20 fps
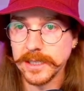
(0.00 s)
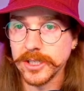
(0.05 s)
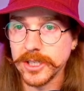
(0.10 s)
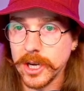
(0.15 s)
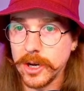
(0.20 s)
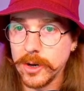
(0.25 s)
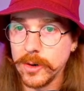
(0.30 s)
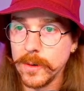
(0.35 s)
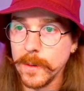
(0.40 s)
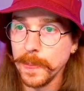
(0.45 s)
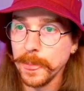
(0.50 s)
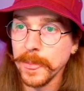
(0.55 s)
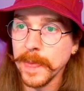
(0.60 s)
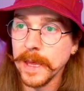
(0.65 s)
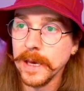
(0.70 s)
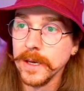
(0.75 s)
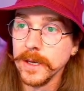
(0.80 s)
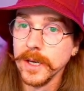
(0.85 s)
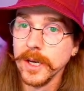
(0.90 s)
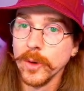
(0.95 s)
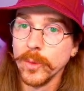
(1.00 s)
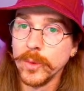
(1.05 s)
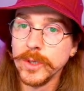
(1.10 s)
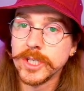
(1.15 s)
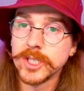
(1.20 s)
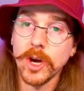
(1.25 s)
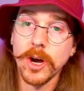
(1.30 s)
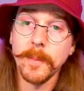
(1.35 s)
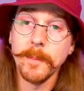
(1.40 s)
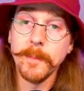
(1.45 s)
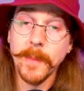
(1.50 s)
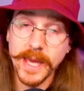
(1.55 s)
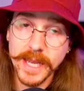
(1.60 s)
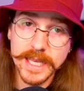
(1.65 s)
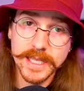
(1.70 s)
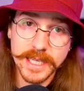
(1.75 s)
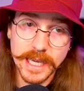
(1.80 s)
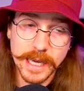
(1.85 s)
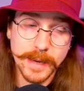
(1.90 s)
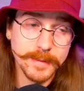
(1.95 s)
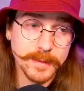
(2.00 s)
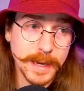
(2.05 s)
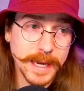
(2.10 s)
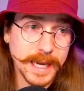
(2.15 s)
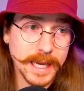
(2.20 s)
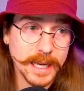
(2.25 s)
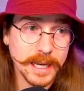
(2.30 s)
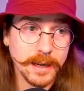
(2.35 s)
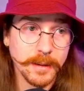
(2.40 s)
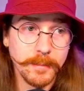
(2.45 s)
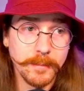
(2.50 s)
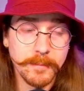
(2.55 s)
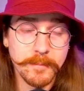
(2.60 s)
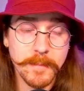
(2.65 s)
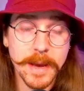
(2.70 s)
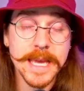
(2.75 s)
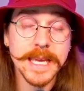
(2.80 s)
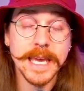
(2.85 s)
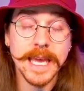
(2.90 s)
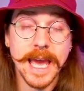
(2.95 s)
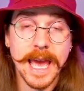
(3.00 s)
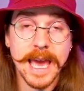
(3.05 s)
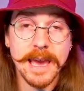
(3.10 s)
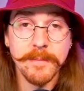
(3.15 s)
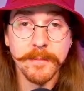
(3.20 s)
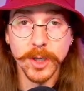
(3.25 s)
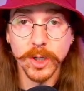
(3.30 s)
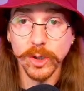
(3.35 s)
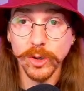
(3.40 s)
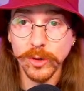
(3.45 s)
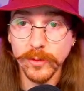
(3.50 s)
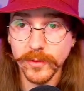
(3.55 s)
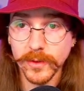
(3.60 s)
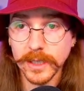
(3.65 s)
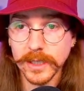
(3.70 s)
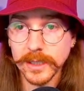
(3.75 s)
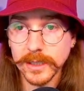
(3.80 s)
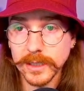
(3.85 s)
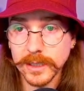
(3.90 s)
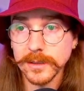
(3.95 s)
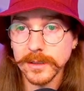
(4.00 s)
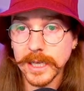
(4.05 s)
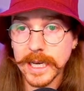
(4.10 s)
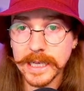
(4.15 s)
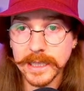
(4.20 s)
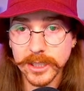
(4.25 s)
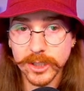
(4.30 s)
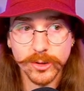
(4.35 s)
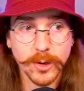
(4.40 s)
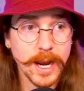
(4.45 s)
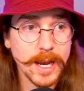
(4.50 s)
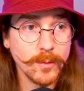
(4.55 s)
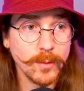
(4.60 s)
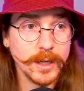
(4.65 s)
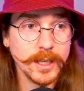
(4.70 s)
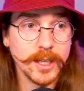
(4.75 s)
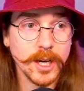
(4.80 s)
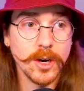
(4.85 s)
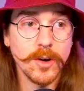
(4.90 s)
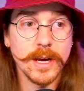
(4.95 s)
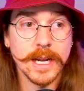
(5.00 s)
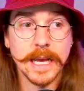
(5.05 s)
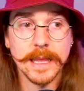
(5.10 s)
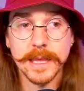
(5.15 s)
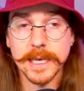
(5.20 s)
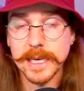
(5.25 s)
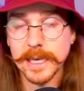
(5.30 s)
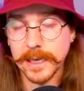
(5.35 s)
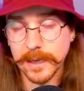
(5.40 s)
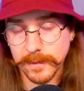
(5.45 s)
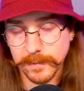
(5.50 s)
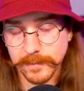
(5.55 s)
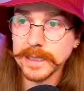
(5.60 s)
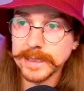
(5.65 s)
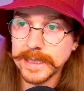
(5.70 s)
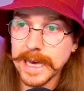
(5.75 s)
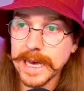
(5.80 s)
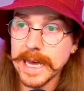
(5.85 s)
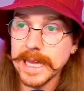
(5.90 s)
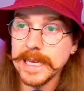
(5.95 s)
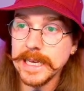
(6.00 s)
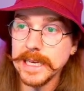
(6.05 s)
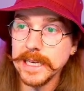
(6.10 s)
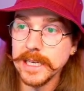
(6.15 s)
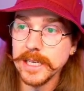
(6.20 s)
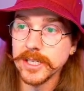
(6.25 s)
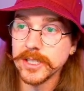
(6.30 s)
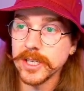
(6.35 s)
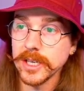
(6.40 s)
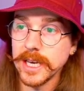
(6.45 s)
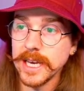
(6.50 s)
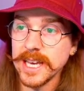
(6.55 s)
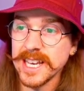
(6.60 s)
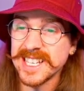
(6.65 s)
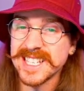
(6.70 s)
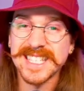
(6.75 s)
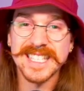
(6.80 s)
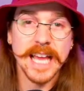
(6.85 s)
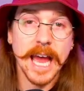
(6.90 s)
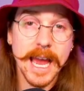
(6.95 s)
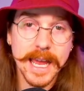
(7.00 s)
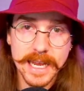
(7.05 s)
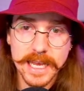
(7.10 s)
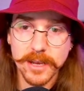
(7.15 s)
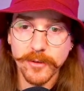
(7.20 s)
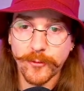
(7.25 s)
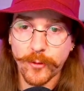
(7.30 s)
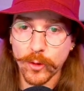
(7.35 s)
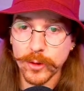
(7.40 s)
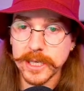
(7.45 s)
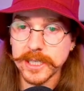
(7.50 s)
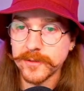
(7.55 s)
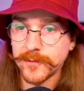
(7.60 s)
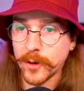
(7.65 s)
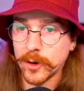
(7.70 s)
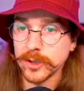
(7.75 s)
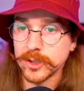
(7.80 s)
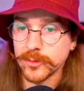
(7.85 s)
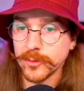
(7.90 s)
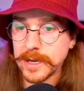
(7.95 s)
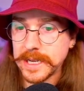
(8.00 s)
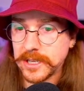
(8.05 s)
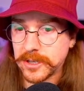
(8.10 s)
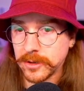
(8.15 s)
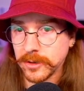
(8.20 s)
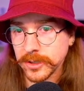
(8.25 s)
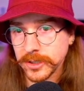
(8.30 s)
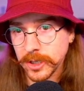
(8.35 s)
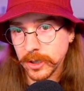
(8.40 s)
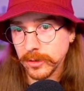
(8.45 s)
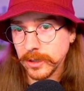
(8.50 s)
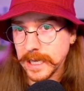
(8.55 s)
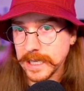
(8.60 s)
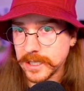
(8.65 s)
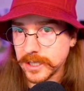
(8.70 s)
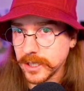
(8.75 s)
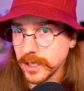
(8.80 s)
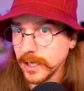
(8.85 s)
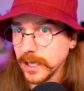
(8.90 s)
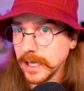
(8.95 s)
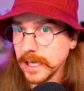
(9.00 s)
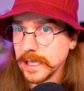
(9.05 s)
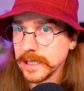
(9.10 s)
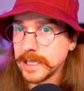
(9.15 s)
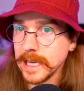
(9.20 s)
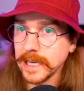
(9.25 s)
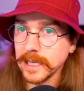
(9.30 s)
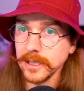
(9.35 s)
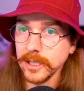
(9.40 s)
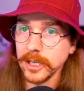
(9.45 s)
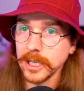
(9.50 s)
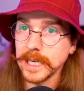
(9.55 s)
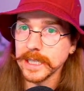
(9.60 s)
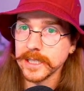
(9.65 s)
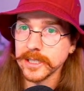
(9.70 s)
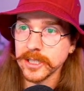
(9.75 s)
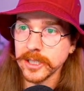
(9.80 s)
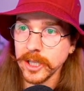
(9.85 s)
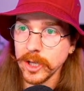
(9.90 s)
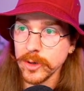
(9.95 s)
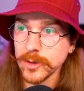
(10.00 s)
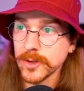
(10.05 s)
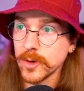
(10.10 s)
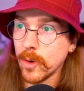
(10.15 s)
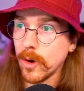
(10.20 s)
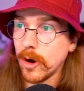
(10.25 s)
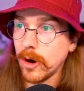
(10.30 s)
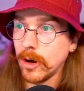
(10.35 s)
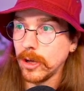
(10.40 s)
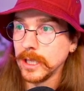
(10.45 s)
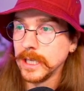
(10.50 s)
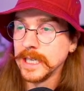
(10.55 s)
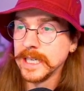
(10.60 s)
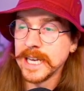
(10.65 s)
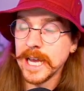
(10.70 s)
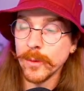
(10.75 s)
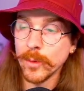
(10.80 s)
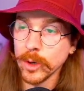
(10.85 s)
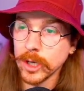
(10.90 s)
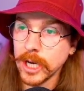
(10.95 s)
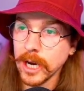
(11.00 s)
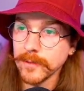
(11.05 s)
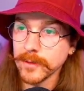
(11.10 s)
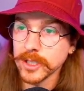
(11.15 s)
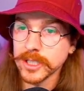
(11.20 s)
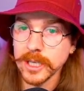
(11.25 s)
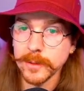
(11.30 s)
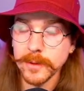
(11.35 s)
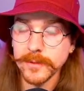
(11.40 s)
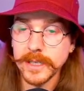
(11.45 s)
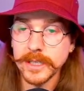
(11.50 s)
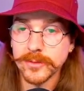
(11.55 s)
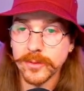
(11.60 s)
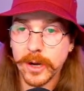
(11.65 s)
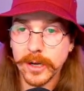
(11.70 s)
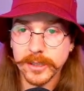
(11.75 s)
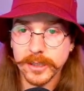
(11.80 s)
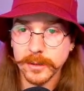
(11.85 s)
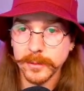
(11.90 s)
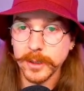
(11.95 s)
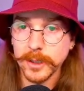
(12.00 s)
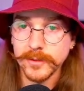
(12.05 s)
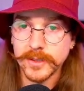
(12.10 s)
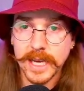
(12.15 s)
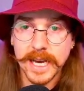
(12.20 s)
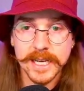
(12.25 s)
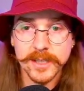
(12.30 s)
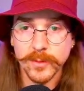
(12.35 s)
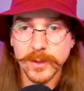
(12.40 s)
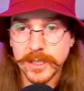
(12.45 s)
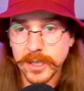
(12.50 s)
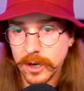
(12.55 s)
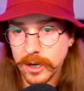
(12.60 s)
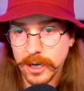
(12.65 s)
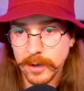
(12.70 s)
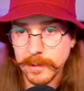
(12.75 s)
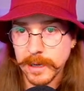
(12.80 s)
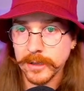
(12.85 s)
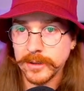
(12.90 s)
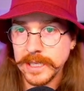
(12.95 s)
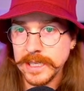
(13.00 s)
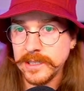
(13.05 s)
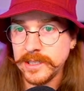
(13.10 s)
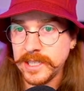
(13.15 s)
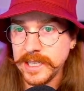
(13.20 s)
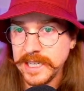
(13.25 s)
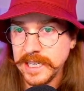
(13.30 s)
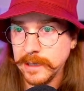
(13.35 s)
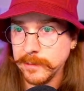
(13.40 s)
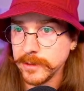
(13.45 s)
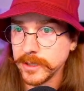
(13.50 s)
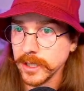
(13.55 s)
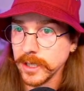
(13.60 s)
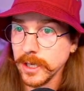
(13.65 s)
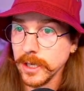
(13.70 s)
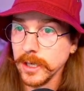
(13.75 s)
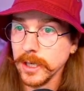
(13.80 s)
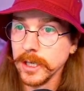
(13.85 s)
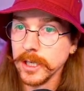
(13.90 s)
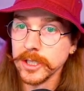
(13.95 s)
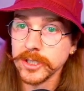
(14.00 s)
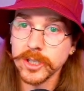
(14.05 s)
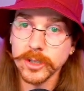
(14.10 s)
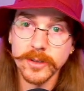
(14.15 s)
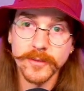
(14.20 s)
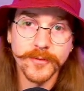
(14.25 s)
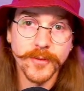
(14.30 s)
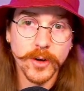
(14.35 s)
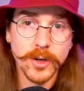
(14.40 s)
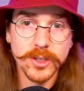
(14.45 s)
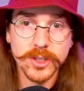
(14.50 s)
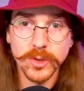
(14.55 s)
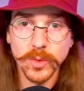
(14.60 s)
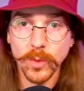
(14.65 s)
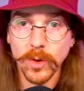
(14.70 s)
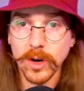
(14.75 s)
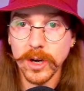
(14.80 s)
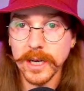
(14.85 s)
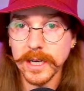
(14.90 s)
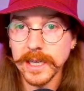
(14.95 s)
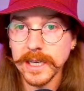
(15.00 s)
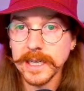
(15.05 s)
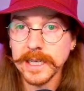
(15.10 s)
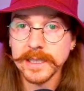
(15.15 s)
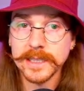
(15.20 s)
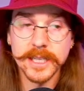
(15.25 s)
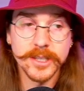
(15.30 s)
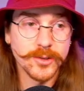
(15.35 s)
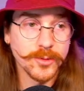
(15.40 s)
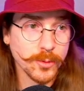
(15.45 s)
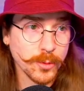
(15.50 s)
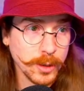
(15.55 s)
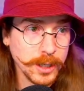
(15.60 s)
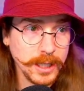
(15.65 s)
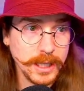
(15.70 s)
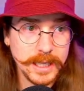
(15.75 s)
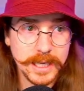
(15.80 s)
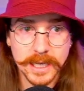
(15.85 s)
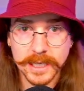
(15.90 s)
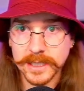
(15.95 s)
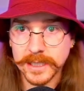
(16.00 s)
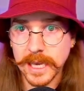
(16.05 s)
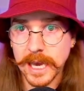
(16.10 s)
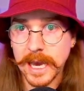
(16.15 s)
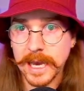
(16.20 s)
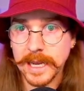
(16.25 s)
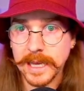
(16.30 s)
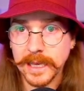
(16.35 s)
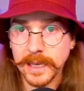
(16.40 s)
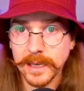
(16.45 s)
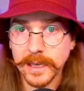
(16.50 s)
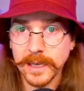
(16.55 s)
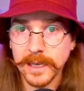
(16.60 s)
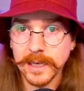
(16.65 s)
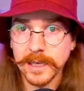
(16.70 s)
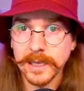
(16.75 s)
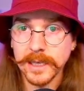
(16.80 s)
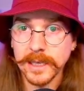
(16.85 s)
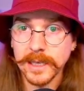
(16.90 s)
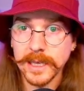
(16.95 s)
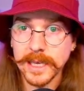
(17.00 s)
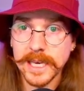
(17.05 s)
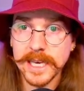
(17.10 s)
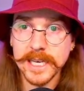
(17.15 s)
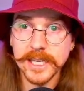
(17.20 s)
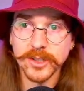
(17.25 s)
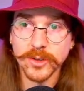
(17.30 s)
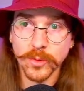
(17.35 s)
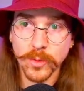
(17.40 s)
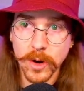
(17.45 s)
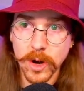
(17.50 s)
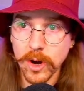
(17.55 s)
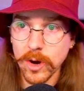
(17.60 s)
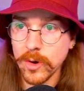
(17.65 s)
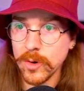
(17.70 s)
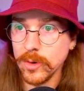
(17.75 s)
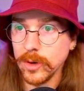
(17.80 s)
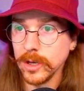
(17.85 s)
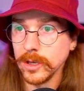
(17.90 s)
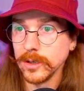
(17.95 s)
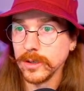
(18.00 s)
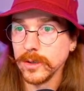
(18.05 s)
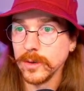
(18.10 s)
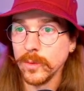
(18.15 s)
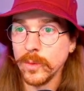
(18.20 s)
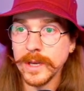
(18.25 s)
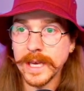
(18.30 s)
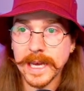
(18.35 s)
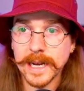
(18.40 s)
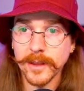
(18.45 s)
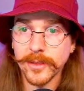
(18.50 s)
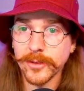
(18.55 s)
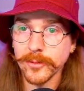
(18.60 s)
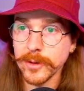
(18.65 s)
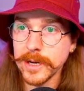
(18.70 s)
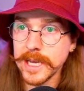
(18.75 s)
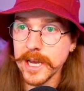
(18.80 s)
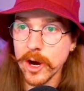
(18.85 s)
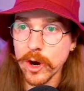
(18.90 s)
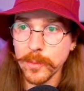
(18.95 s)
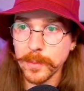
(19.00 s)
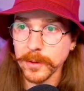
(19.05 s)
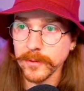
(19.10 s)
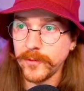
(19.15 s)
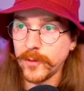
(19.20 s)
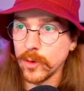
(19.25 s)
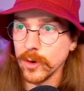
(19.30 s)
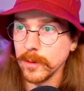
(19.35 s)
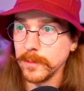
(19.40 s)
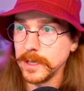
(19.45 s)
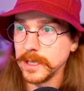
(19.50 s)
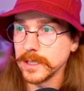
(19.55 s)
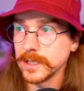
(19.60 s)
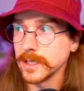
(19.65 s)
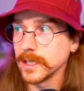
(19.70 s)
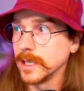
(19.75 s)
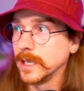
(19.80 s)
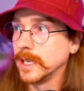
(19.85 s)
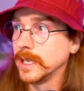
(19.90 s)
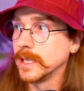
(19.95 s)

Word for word: So we saw many teams making a, making a move in this trade window, and I think that is exciting for this first regional. So let's take a look at this close call, and we'll cover some of these roster moves as we talk about these teams. So the first one that's really exciting is Rogue. We got a 3 0 performance.